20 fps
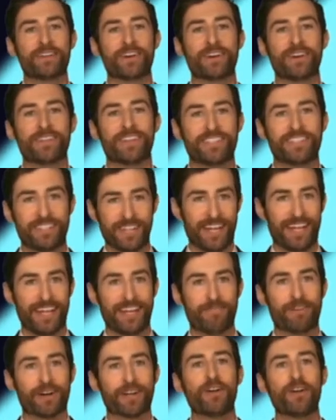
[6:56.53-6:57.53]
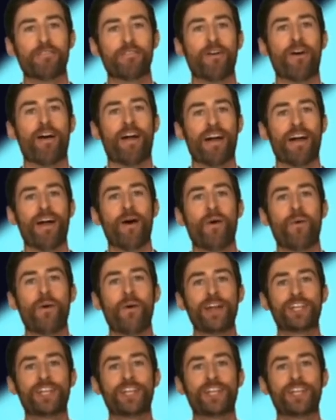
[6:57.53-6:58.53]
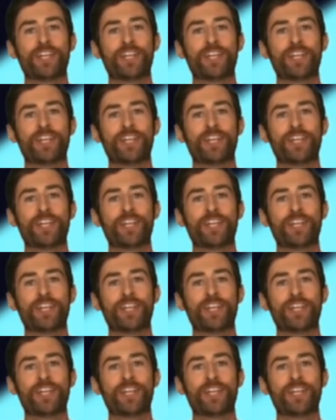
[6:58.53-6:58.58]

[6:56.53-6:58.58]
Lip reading: down under the sea for Q4.